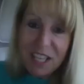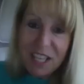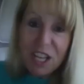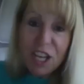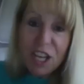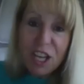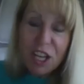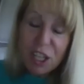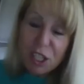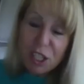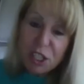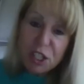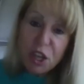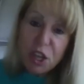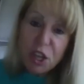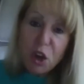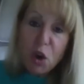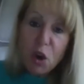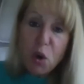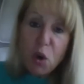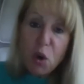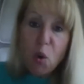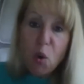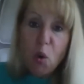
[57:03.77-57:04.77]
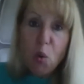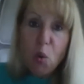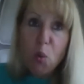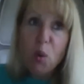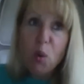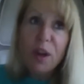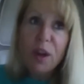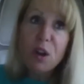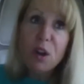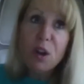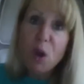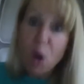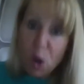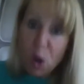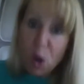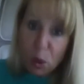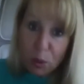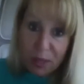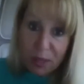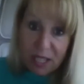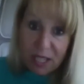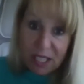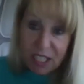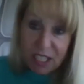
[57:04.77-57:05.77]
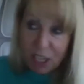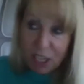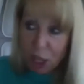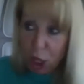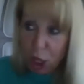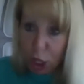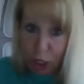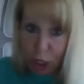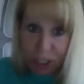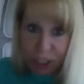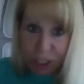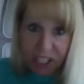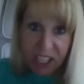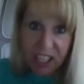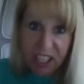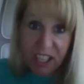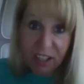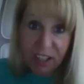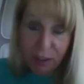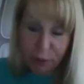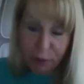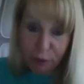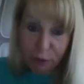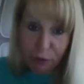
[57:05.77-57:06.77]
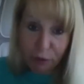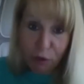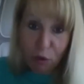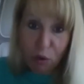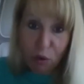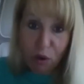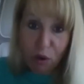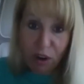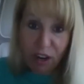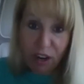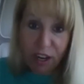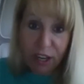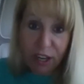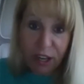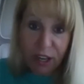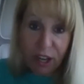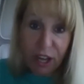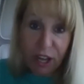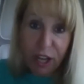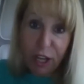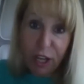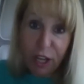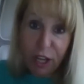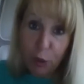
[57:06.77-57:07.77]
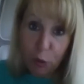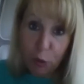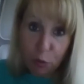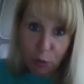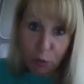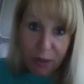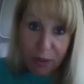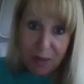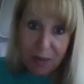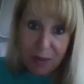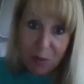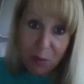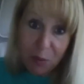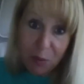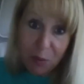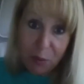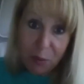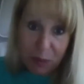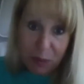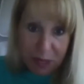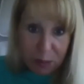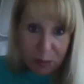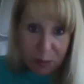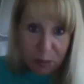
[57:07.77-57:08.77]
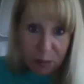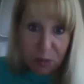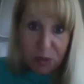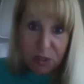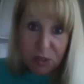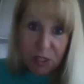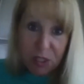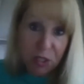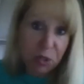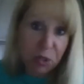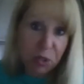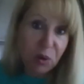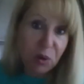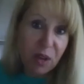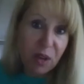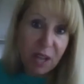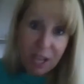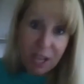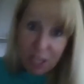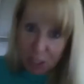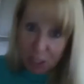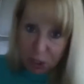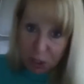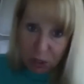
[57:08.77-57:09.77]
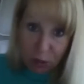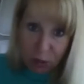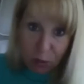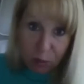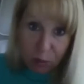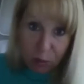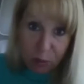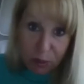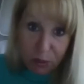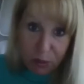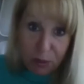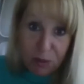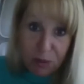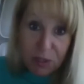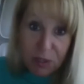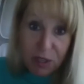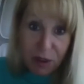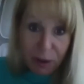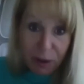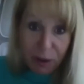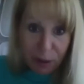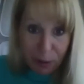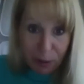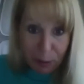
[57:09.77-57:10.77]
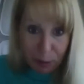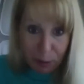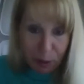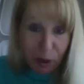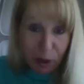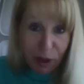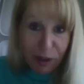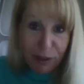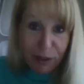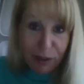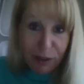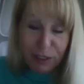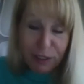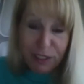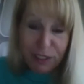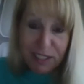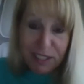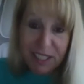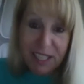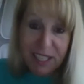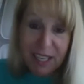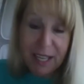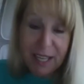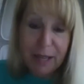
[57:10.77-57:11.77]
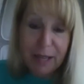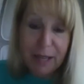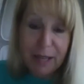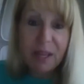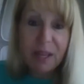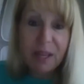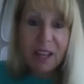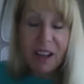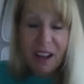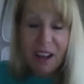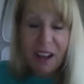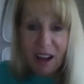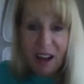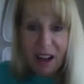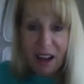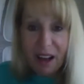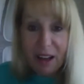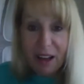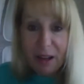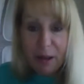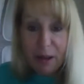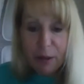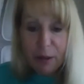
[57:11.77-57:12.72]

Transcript: so we're always looking for uh, great people to to build upon our team. Uh,